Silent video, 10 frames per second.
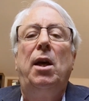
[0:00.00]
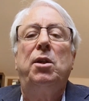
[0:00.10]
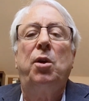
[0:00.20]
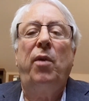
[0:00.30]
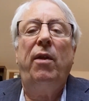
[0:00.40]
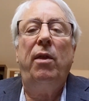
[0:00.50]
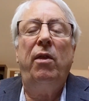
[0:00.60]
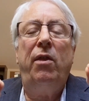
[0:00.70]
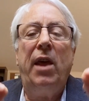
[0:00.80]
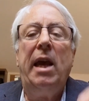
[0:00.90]
so that
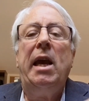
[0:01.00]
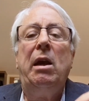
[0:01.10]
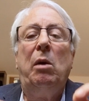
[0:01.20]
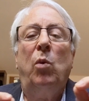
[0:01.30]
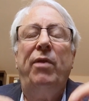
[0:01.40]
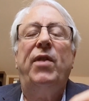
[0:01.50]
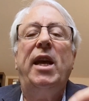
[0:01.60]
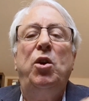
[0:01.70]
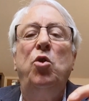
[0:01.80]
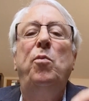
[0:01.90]
they, what
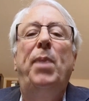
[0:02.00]
they do